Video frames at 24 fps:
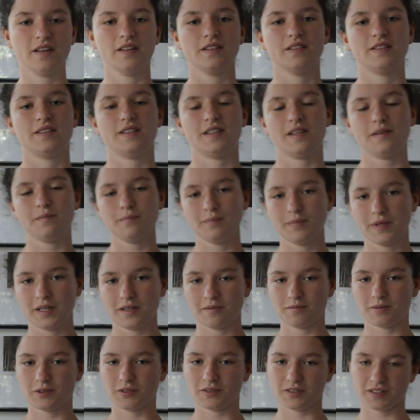Some
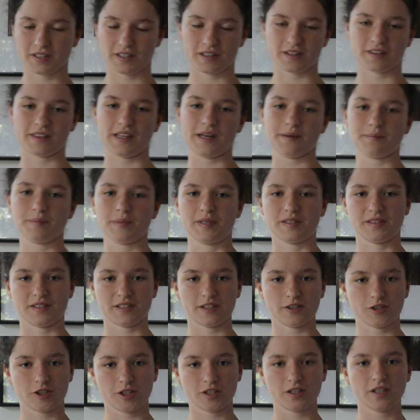people think that
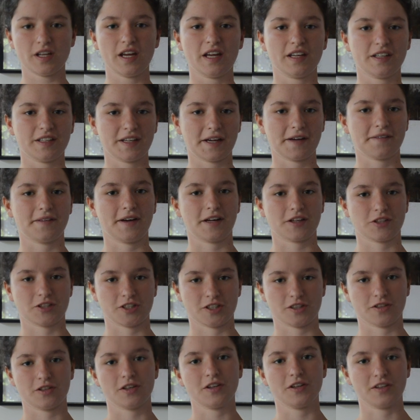position and
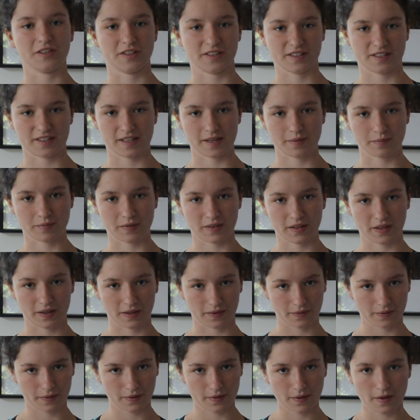direction are the same
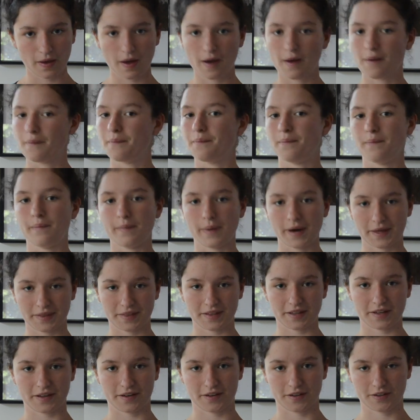thing, but
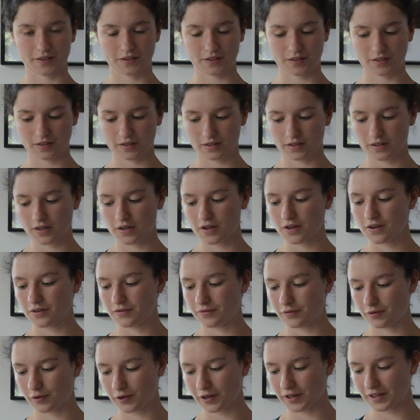they aren't.
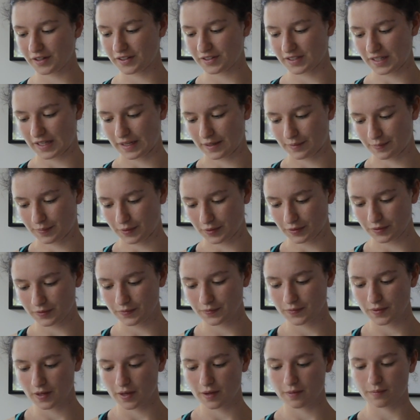For example,
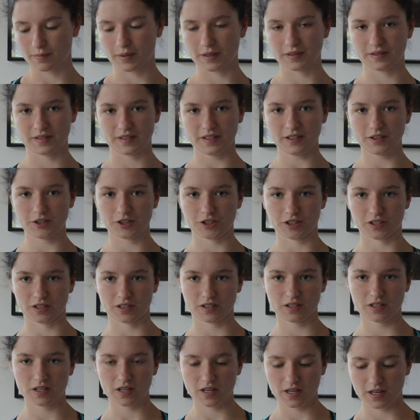
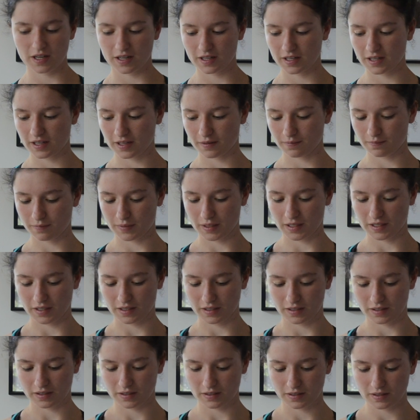position can
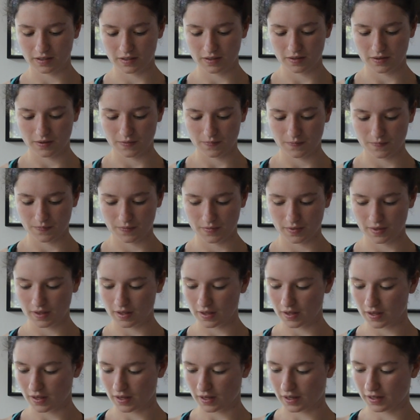be,
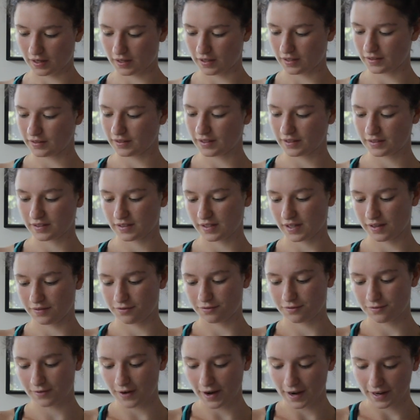let's say
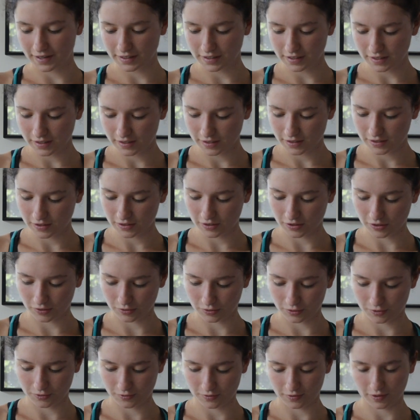Fred
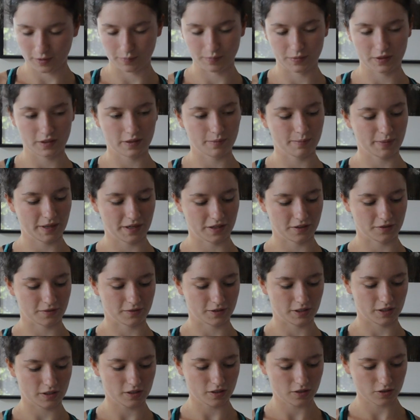goes from the
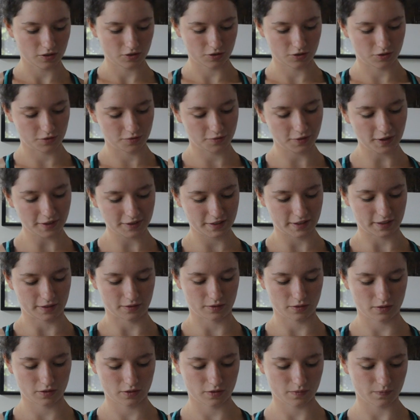bakery to Fred's
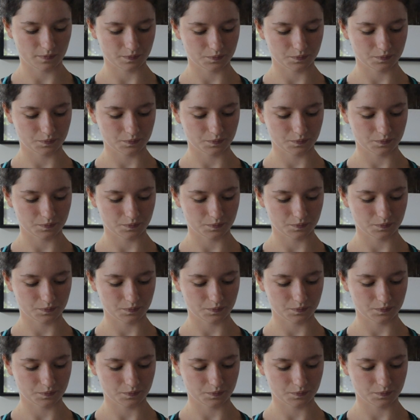house,